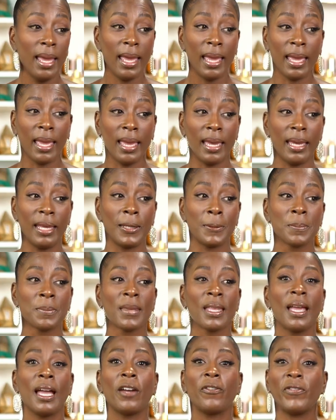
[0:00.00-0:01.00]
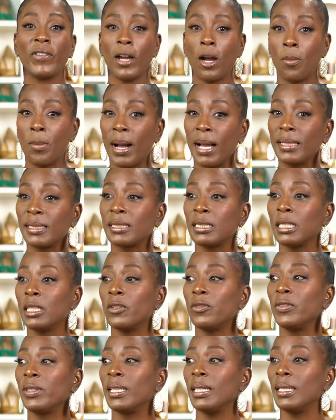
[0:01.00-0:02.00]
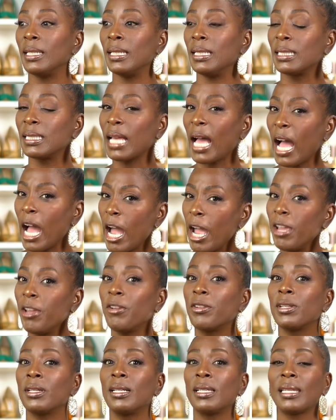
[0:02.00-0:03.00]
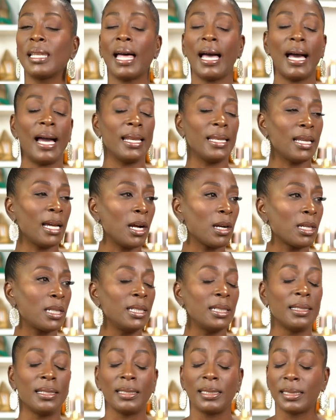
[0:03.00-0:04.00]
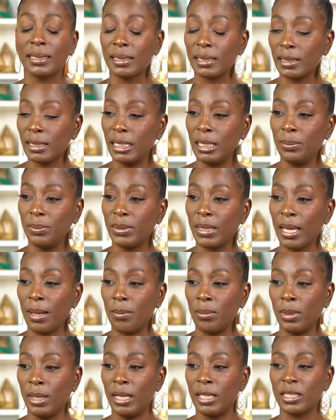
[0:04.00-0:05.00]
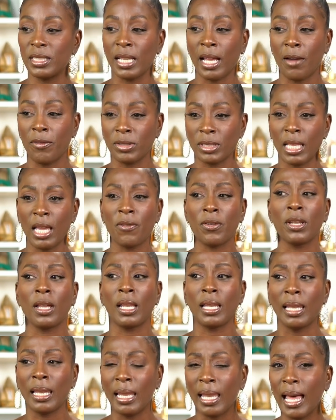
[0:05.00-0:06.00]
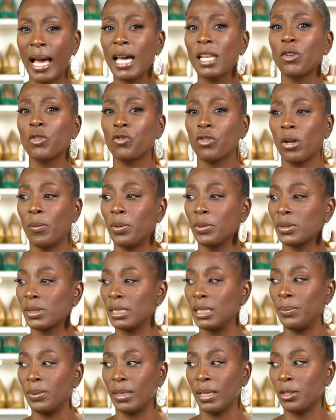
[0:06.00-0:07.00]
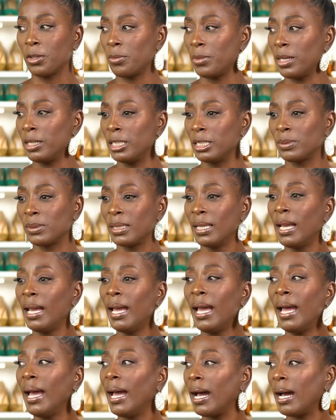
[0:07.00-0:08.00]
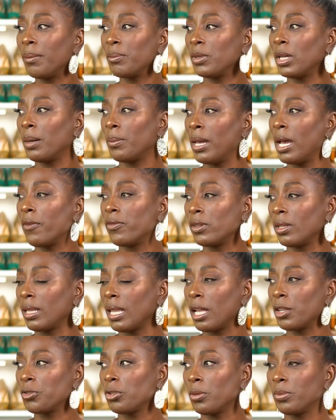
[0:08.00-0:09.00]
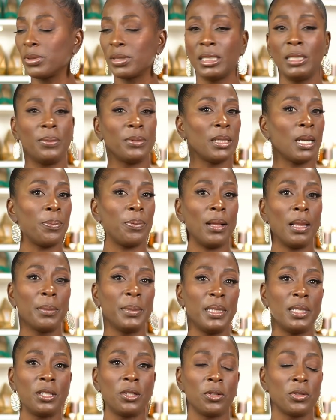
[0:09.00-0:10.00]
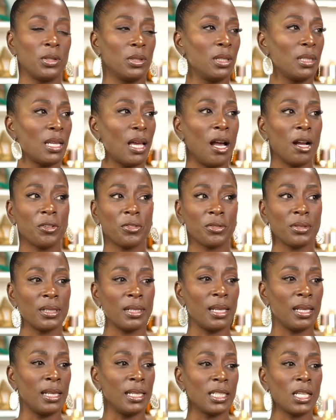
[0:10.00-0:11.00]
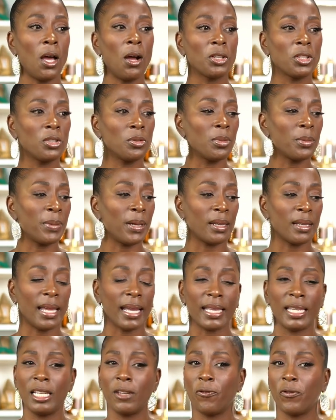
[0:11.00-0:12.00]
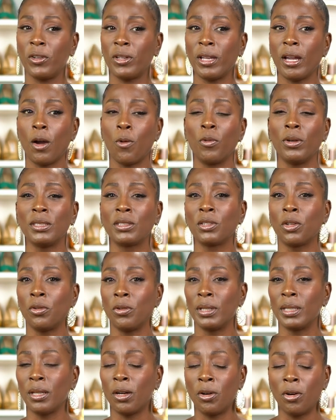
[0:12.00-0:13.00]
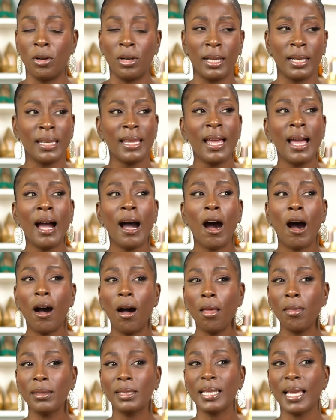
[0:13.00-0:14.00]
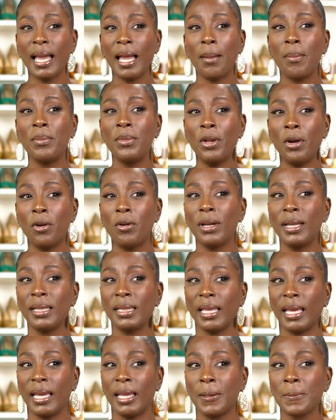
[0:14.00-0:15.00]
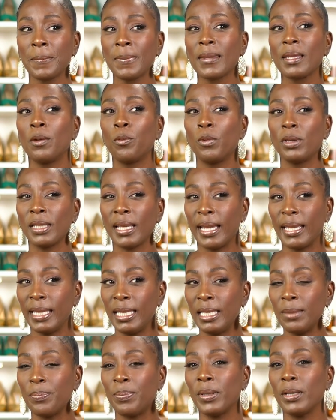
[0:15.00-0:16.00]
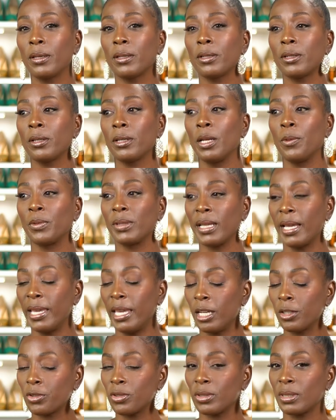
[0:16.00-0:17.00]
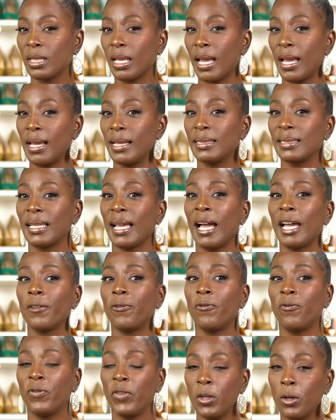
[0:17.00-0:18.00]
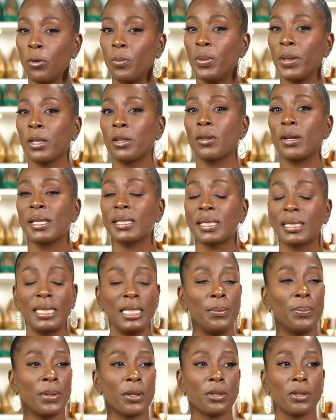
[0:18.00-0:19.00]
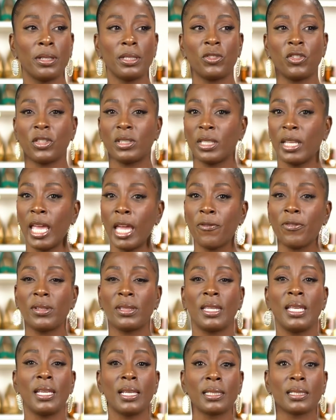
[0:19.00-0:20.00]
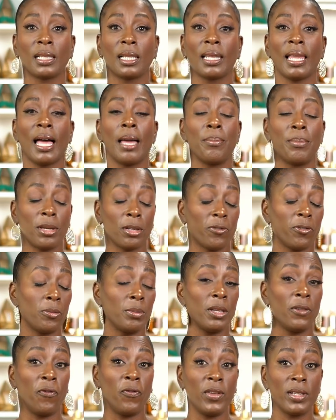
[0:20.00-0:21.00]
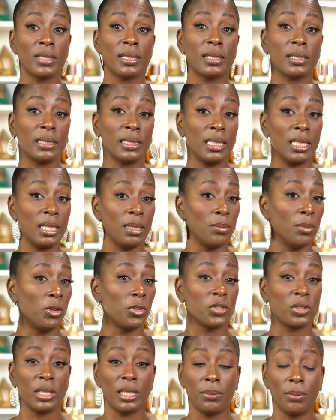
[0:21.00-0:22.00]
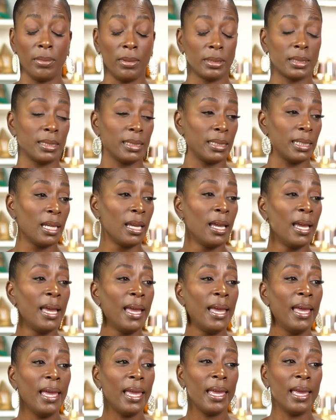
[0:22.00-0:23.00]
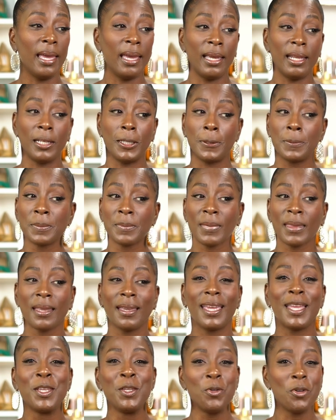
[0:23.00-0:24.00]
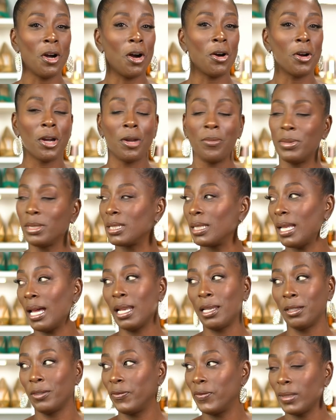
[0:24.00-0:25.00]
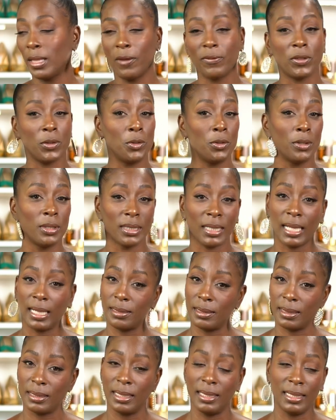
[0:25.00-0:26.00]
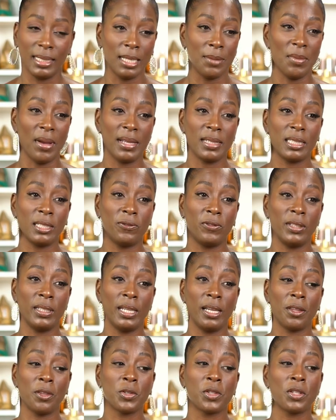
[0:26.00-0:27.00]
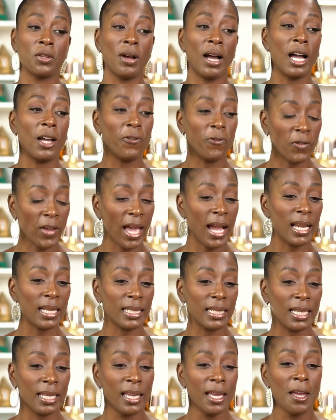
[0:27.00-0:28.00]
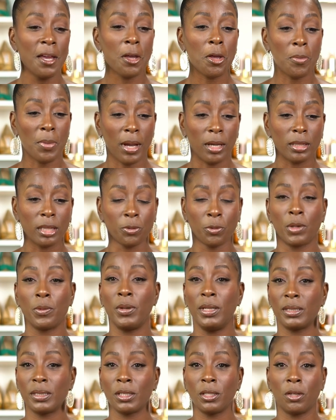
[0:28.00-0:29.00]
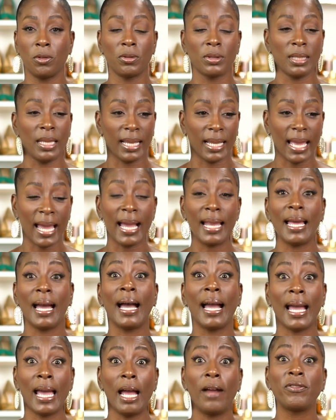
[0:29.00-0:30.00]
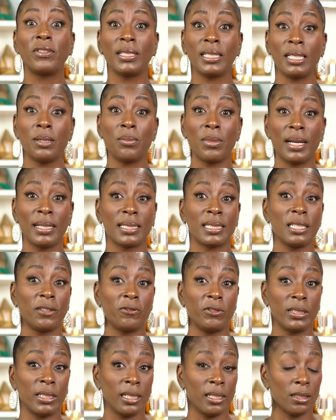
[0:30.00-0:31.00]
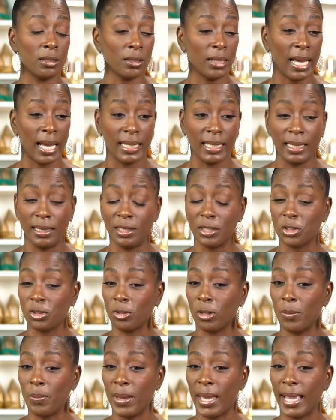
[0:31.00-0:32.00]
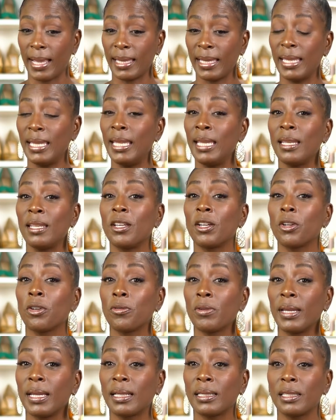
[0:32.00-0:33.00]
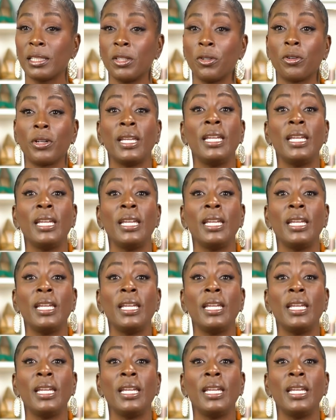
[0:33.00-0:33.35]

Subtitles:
And I found myself getting tired a lot. I couldn't sleep that much. I was having a lot of trouble sleeping. I told my husband, I'm having a lot of trouble sleeping. I probably need to go to the doctor and talk to him about it. I can't figure out what's going on. All the time knowing that when I eat better and when I exercise, I feel better, I sleep better. It just, everything is a lot better for me physically, emotionally, mentally. And you all heard me saying, I didn't fell off the horse. I just need to get myself together. So I finally, about 3 weeks ago, was like, I have to get myself together. I need to start back eating correctly or